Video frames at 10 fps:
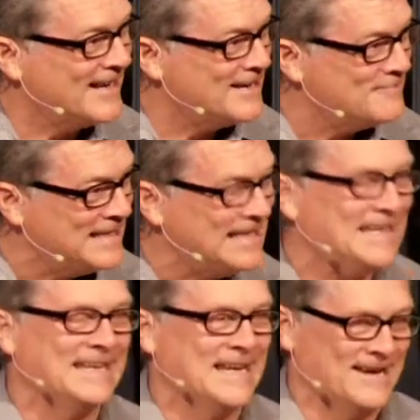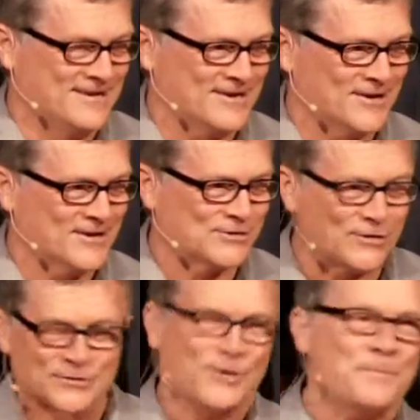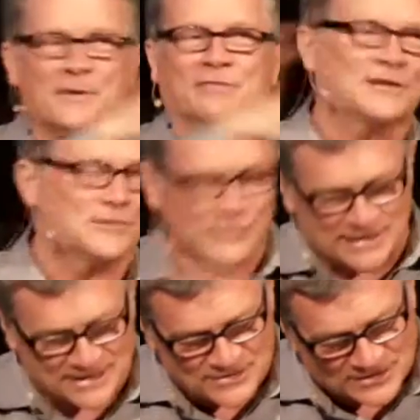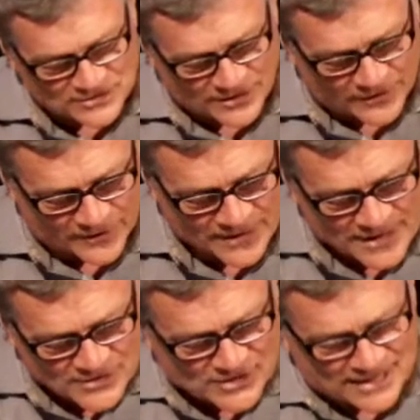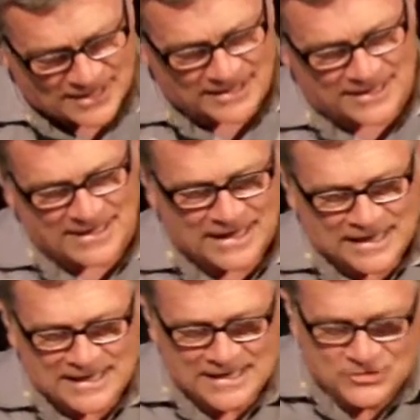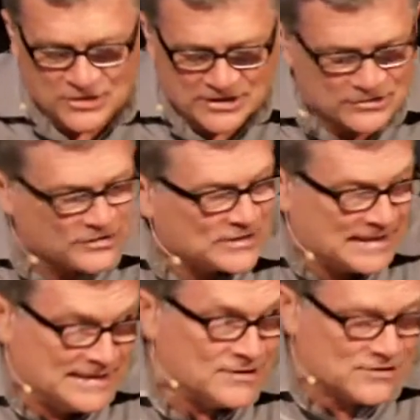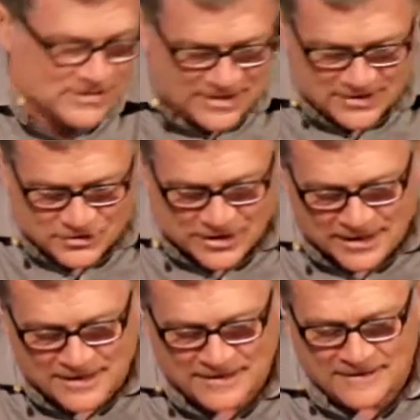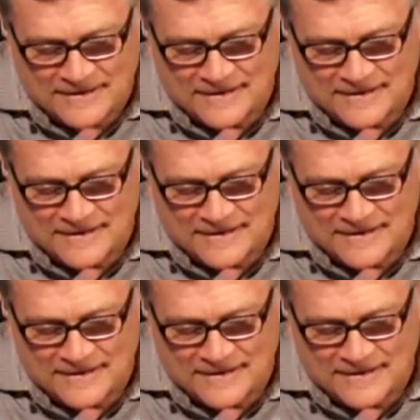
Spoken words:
I'm needed down here. So don't pit the two against each other. Secondly, Jesus is teaching